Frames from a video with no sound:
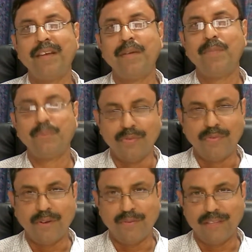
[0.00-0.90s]
proof
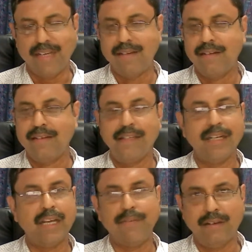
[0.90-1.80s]
of that.
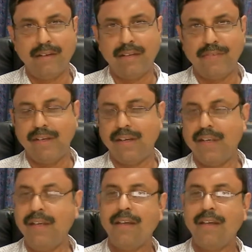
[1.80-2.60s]
Then I will definitely